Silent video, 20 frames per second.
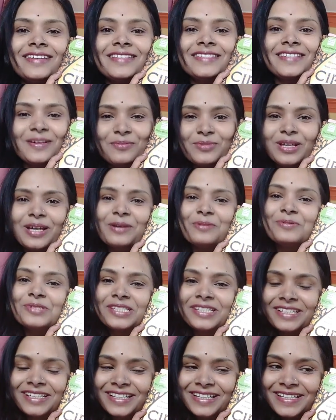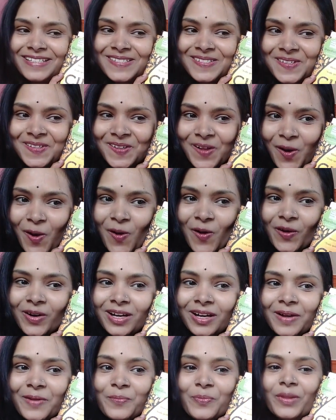sometimes she is
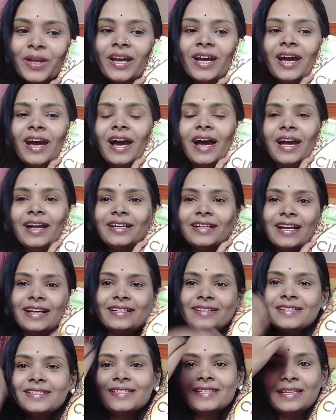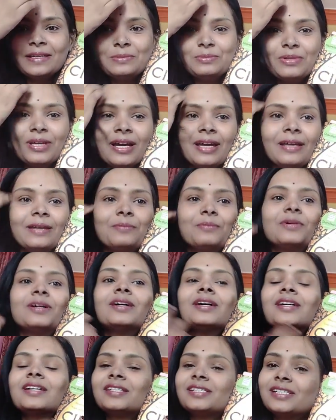wrong, and at the same time
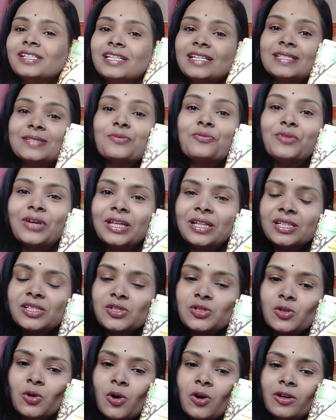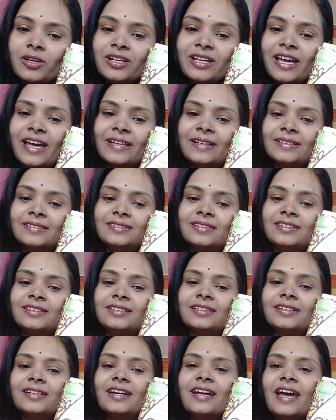she is a very strong
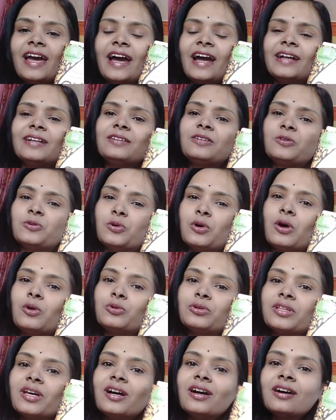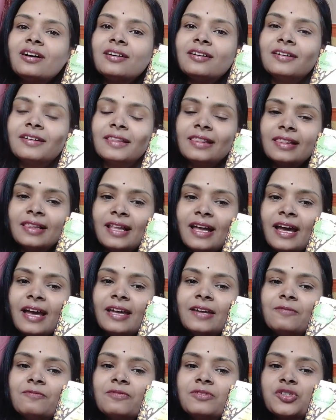character, and throughout her
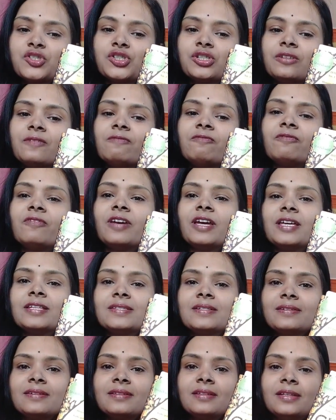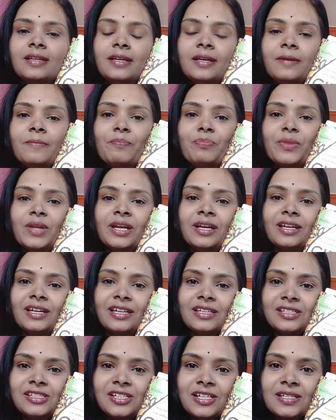life she faced the
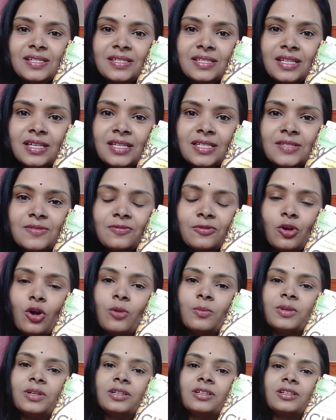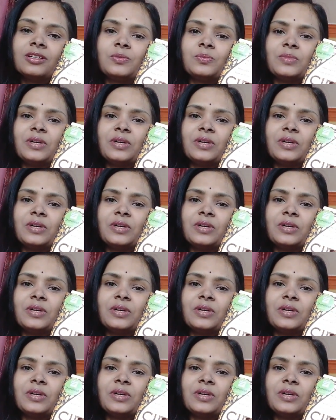injustice from her